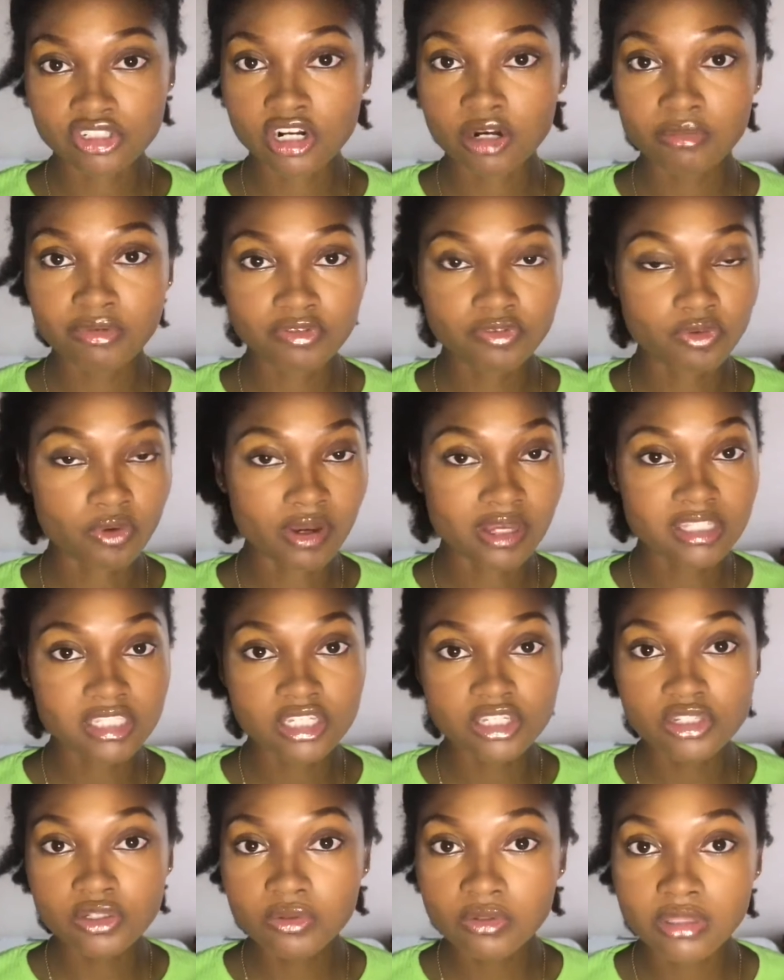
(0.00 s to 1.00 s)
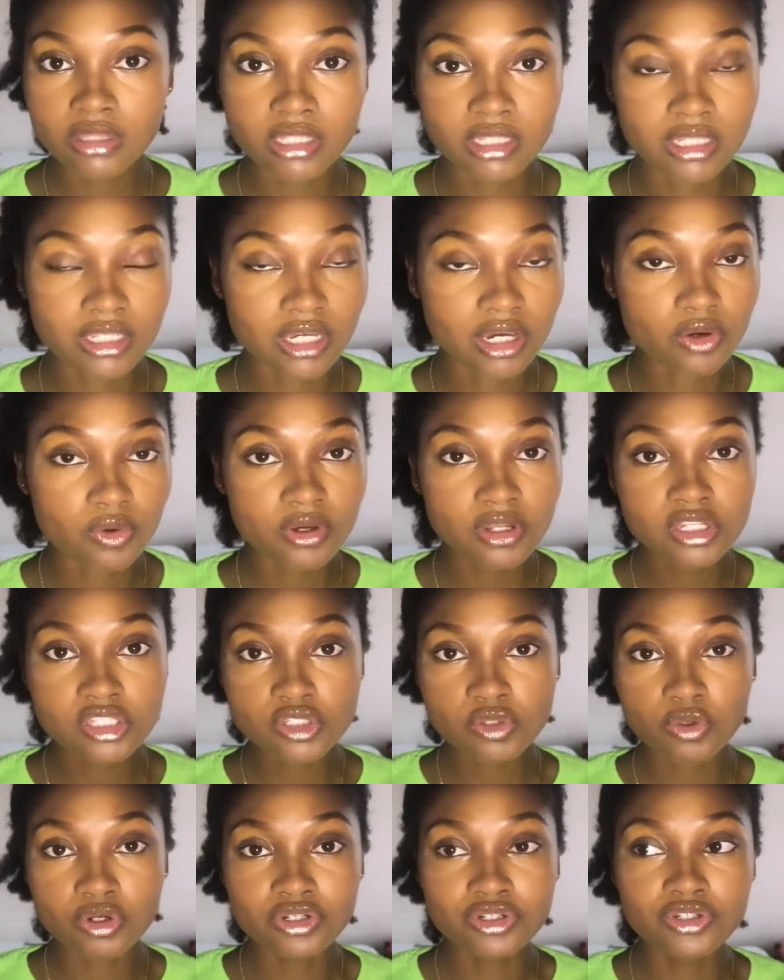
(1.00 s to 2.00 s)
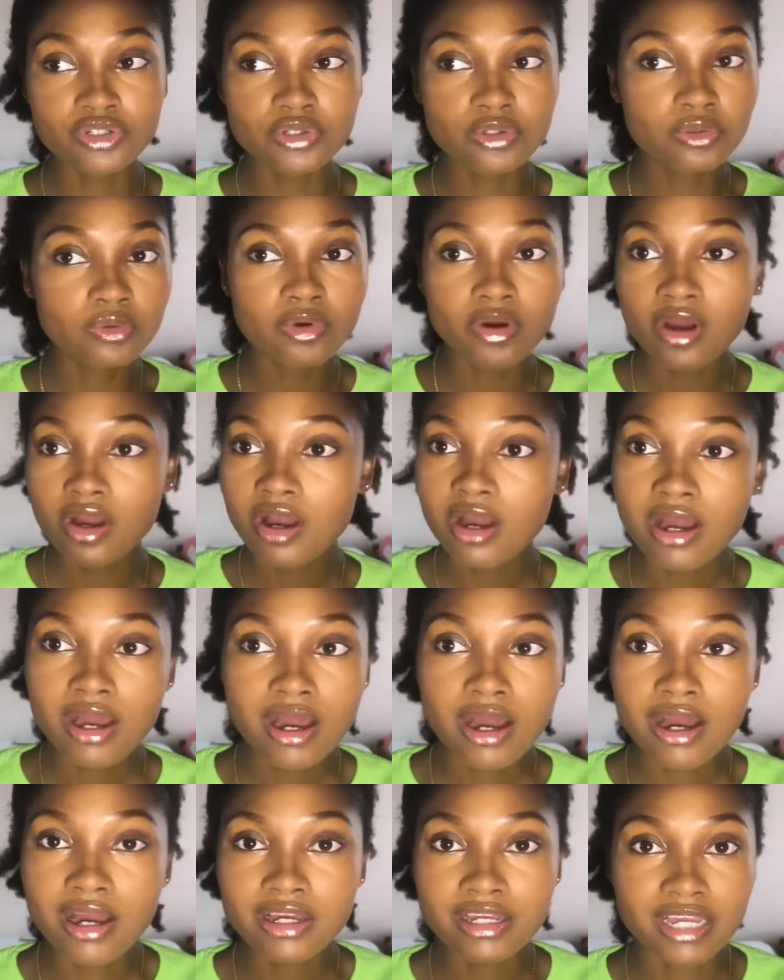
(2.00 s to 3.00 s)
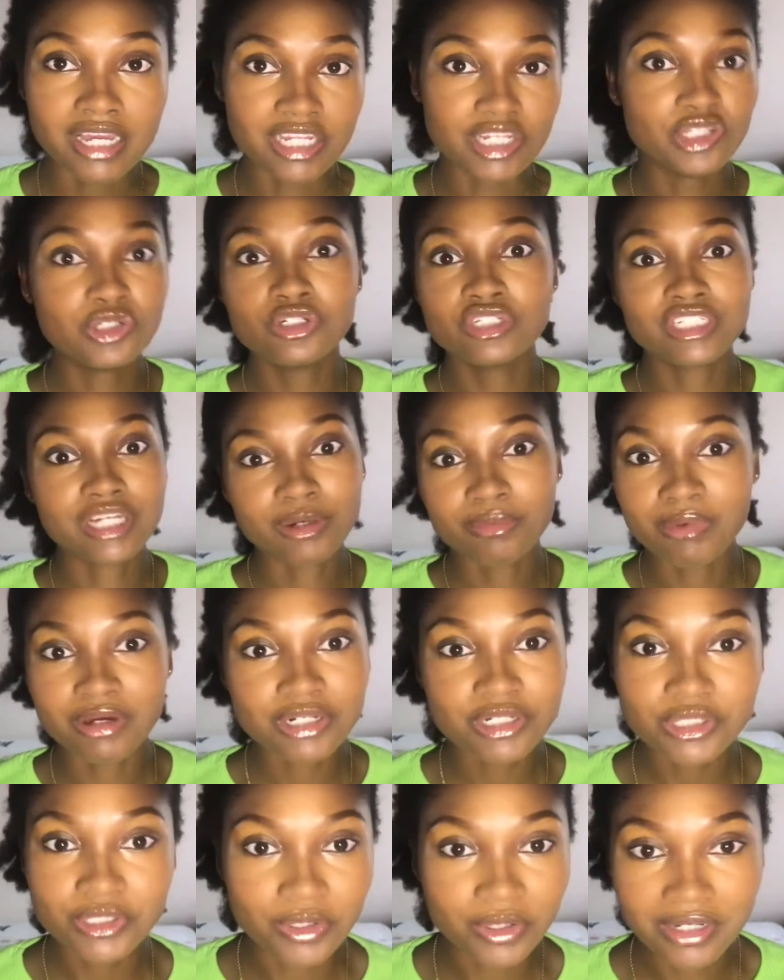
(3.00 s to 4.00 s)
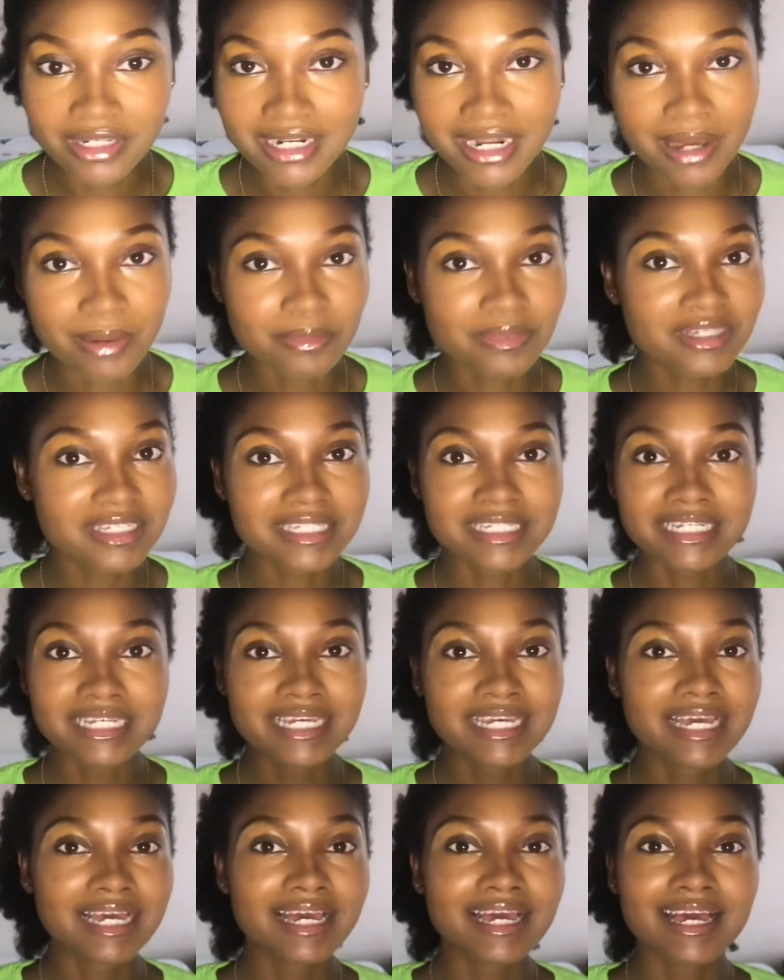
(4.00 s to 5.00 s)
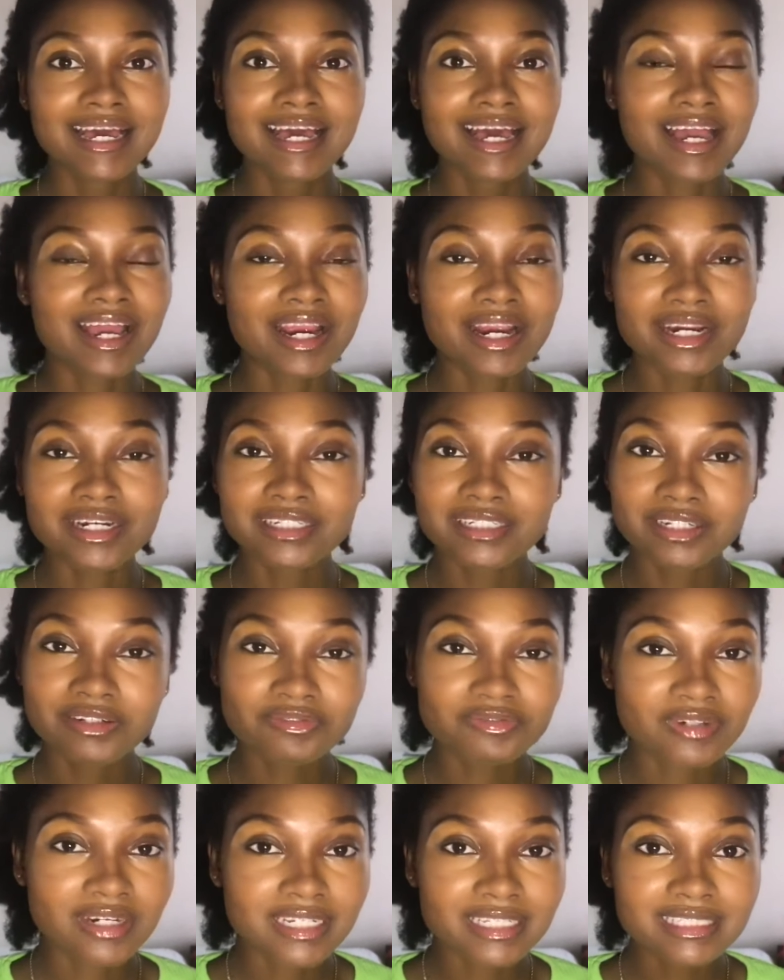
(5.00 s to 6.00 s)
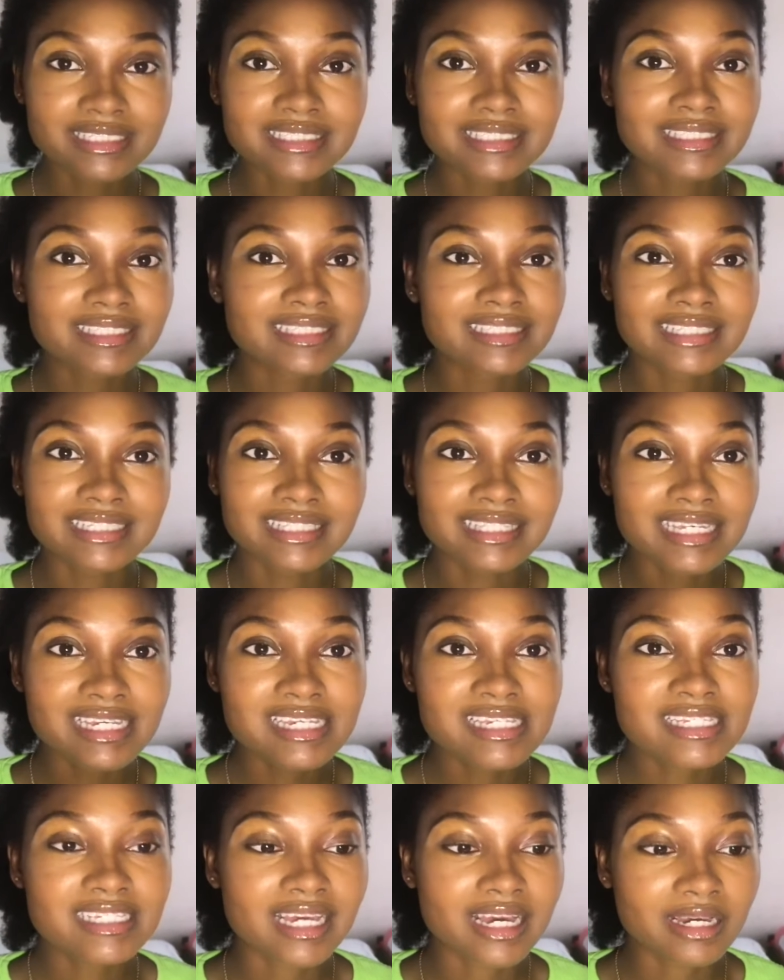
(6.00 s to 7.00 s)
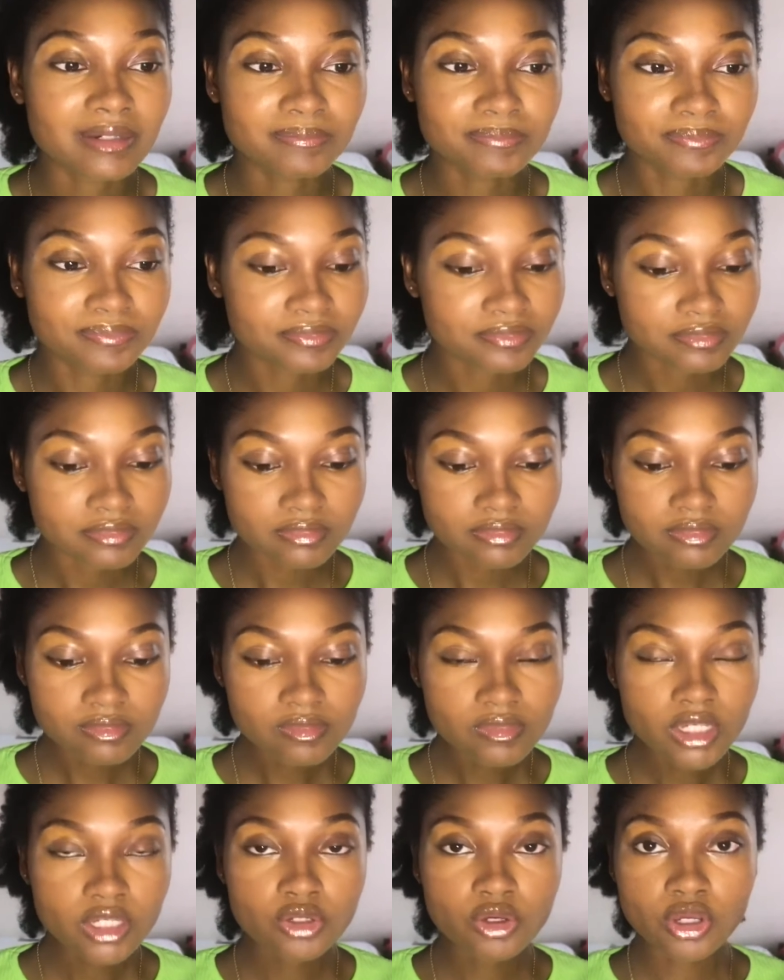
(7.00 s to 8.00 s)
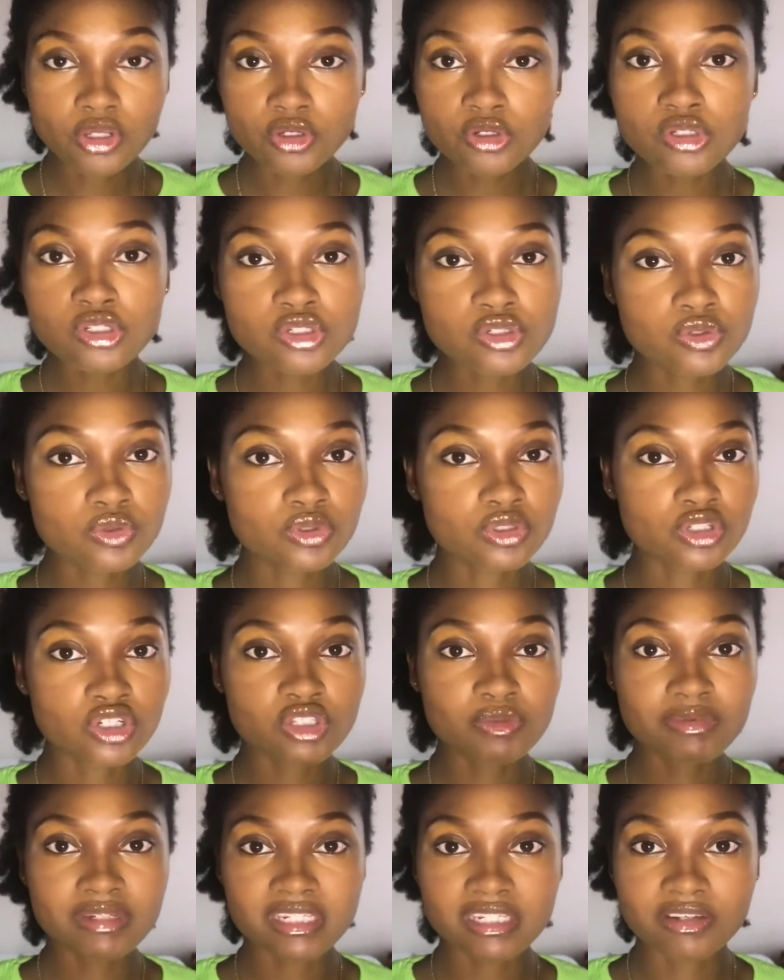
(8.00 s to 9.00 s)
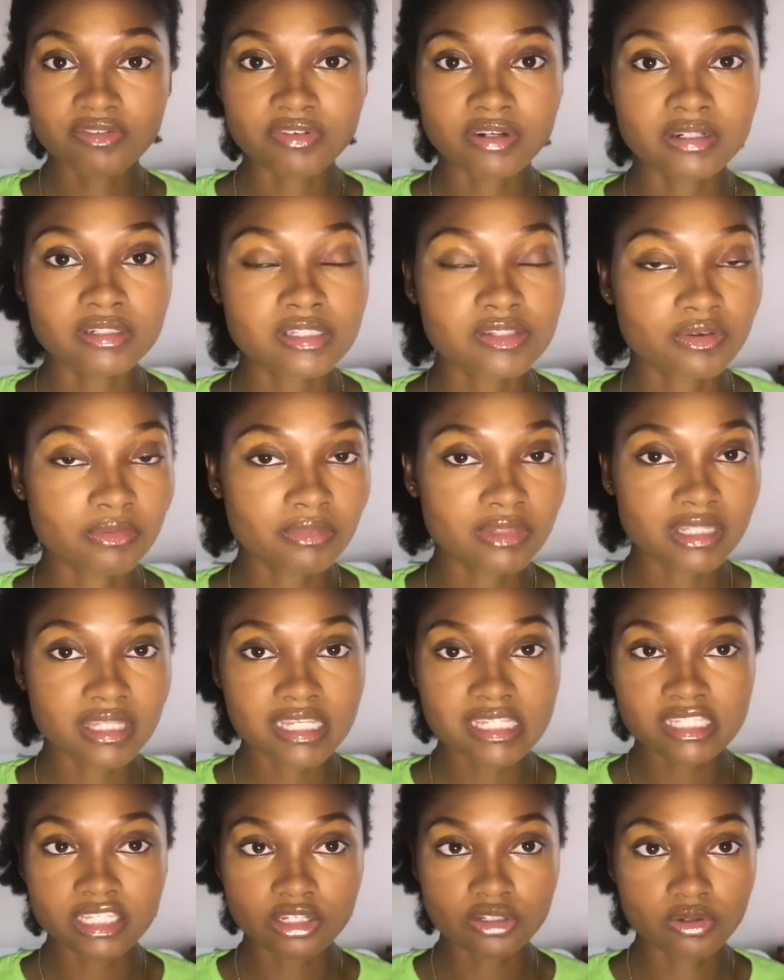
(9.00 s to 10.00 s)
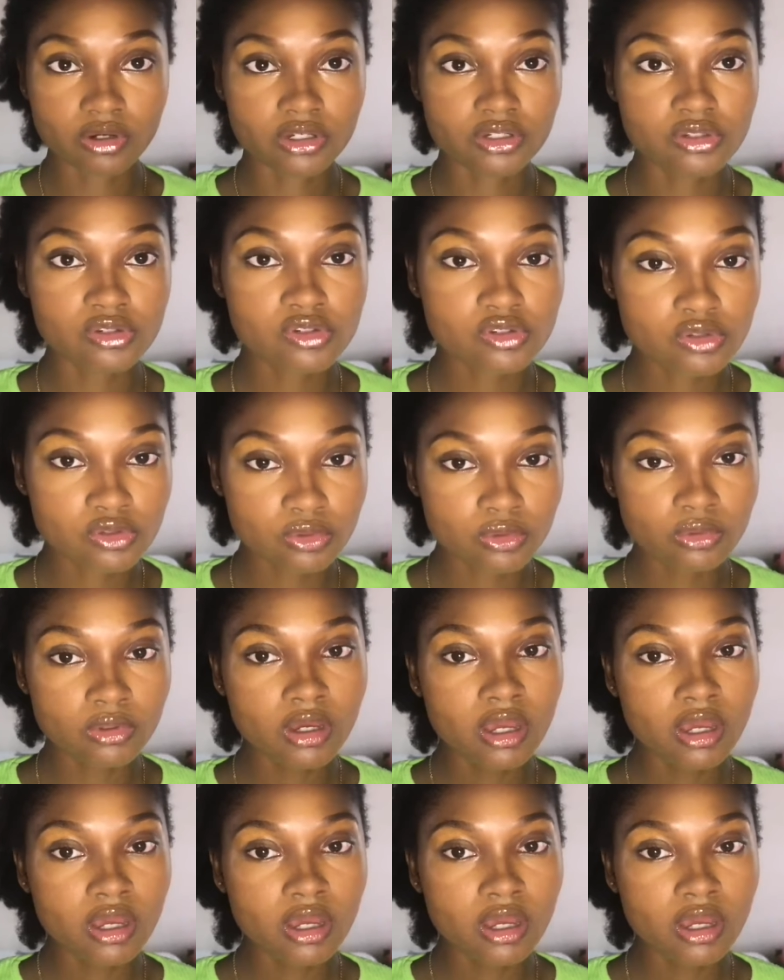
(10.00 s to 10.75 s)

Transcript: before, it's a new thing. You're going into a new dimension. I mean, the things that you're used to is going to be different from the things that you are used to.